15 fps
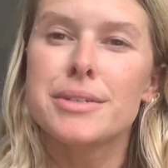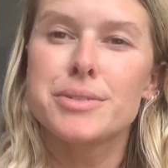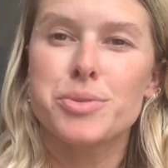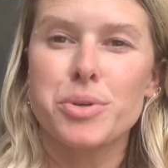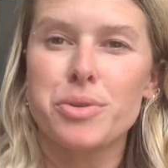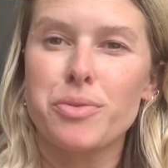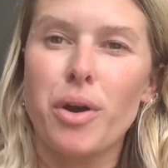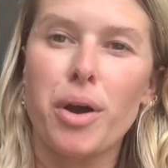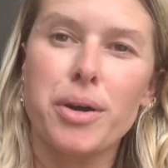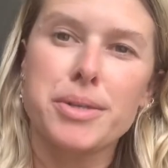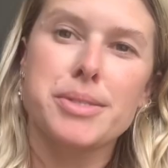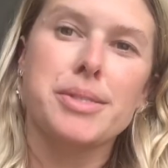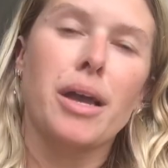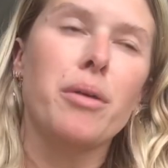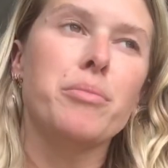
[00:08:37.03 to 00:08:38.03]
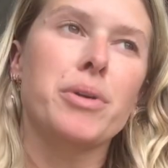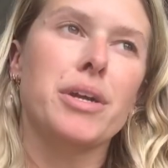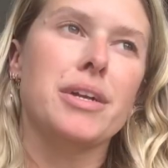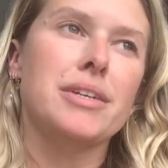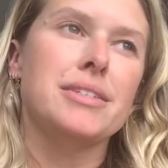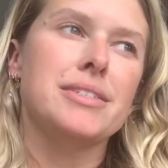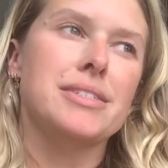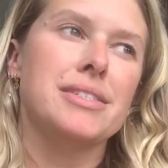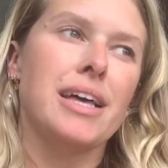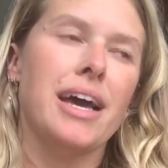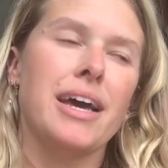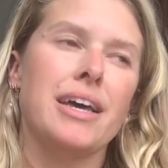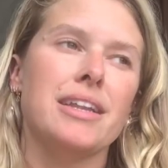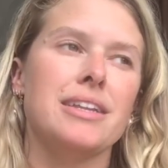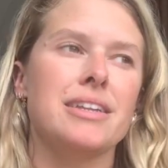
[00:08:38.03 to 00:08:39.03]
sort of all summer, is
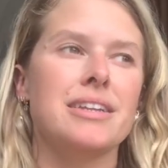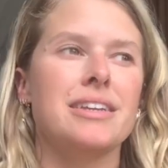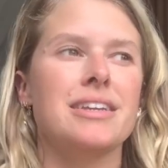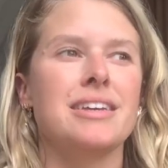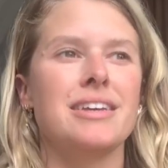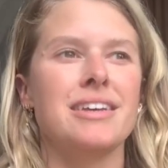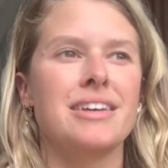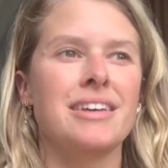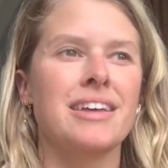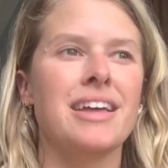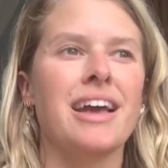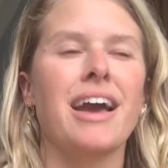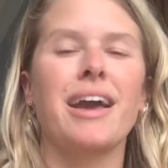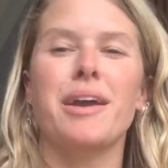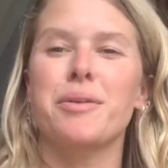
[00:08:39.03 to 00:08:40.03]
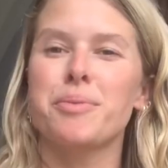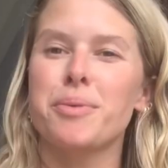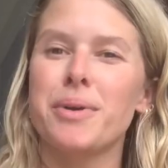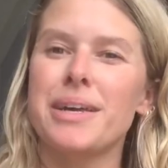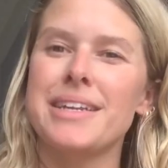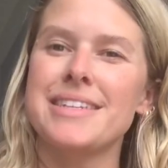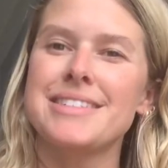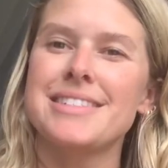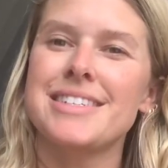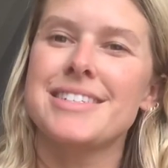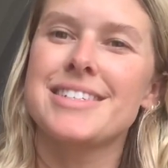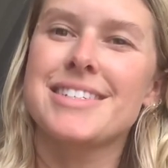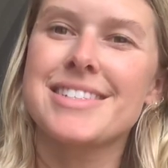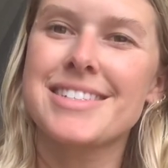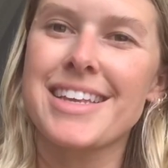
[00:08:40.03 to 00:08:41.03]
that I have wanted to
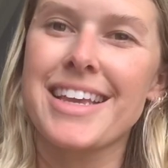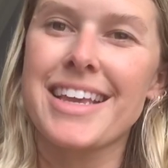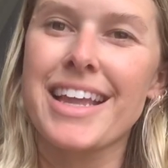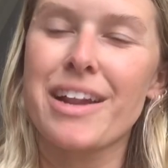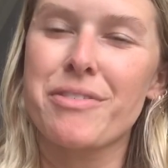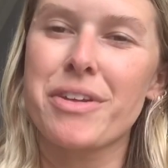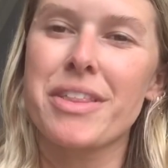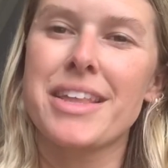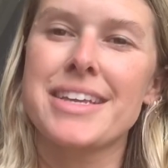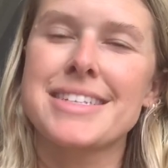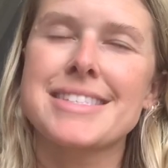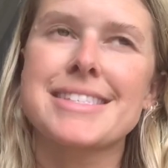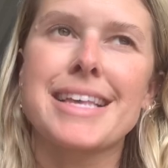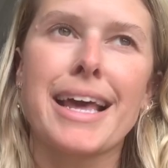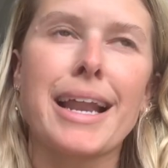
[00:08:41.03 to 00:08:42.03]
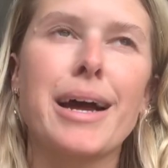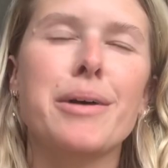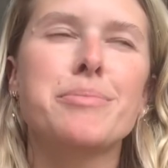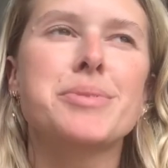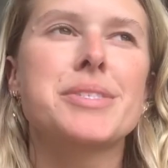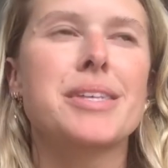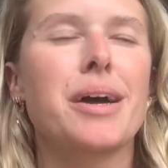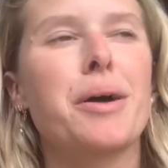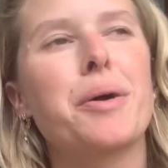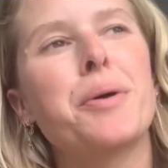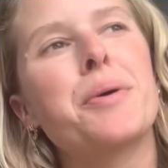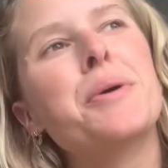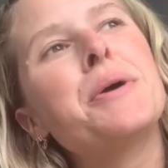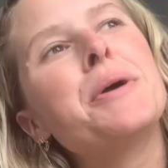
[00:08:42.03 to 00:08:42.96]
just get everything set up. So